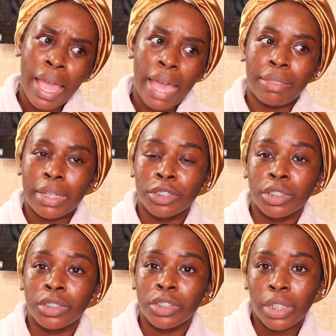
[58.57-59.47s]
and that's
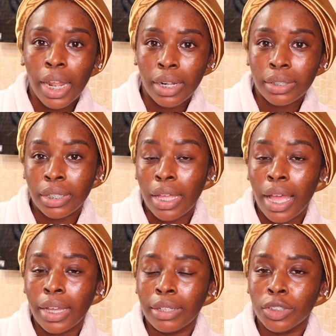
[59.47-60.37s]
just genetics, and
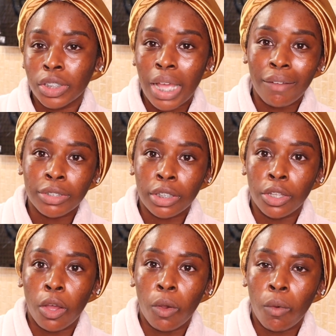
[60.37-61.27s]
I just have to
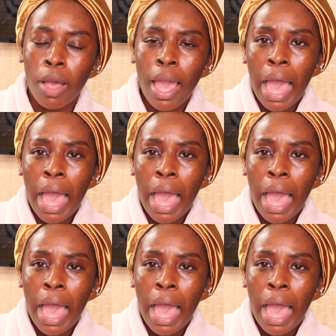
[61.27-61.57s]
know